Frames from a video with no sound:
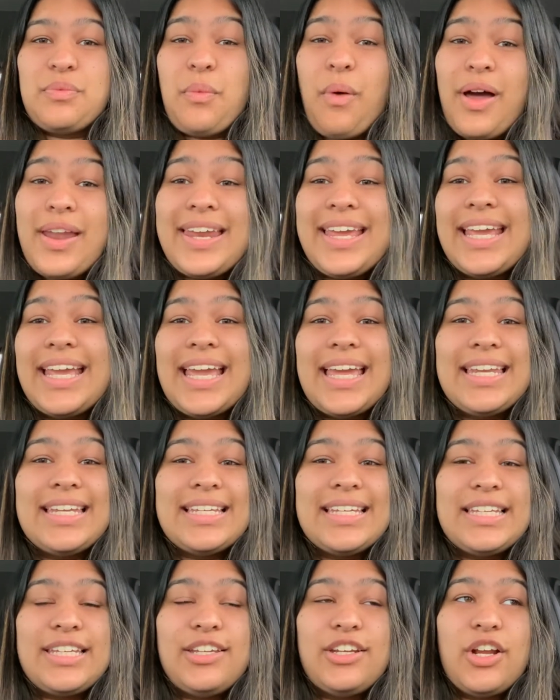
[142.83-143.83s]
wanting
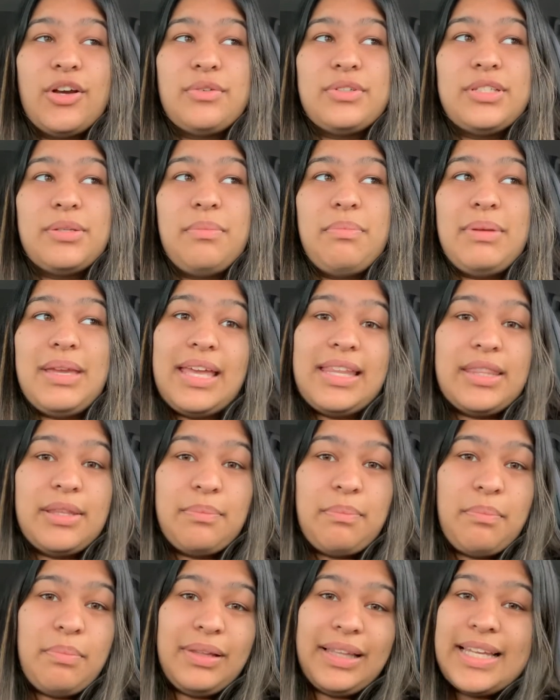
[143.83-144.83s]
and to be at the
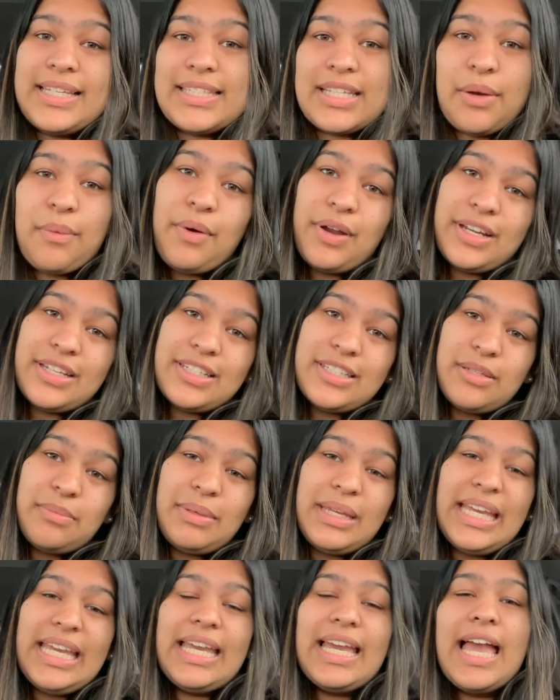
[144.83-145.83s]
place I wanted to
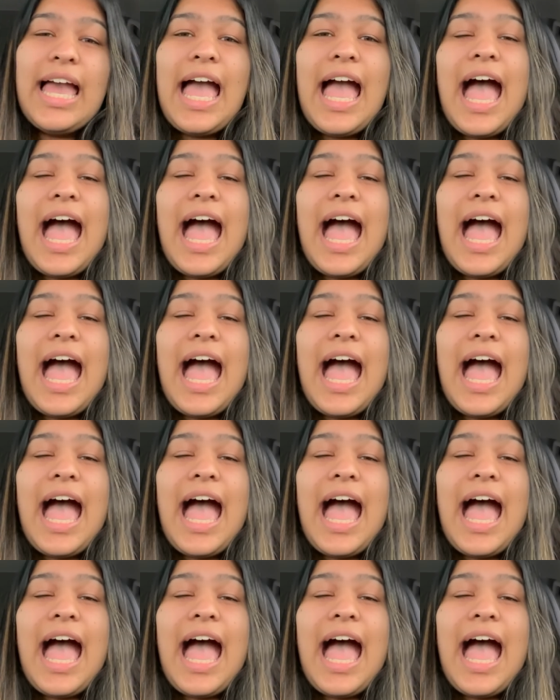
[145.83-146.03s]
be,